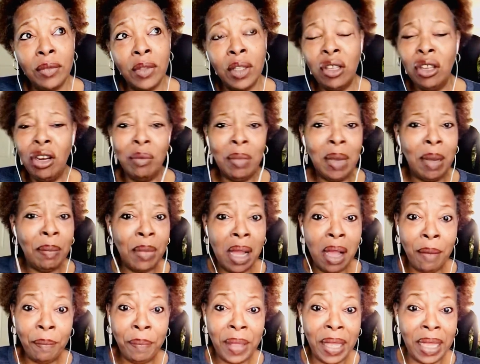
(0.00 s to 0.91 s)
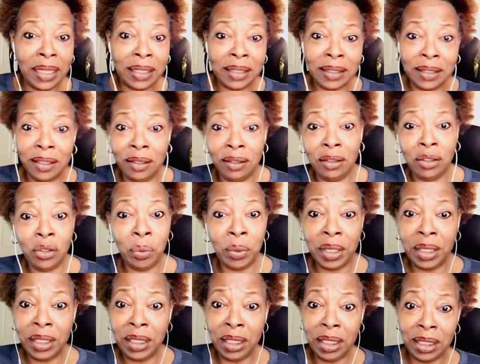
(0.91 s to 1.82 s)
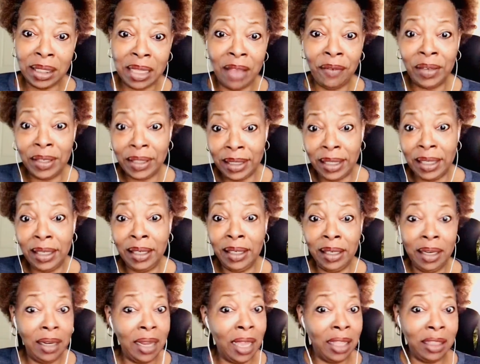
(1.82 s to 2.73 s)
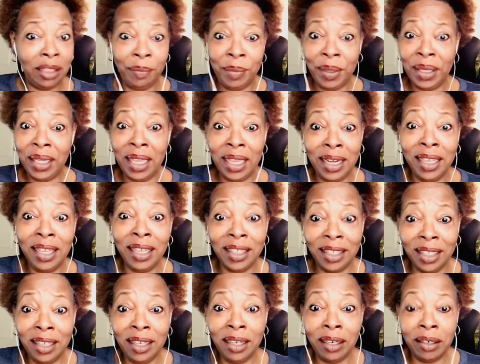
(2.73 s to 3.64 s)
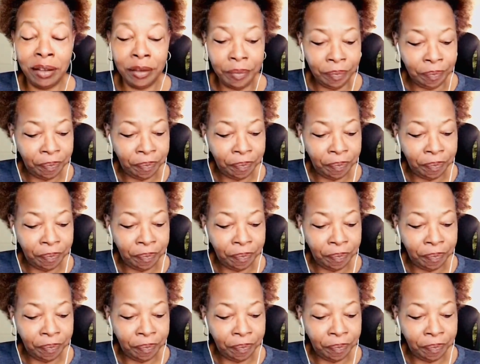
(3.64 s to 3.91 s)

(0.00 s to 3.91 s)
You know, my mom passed in 2017 at the beginning of the year.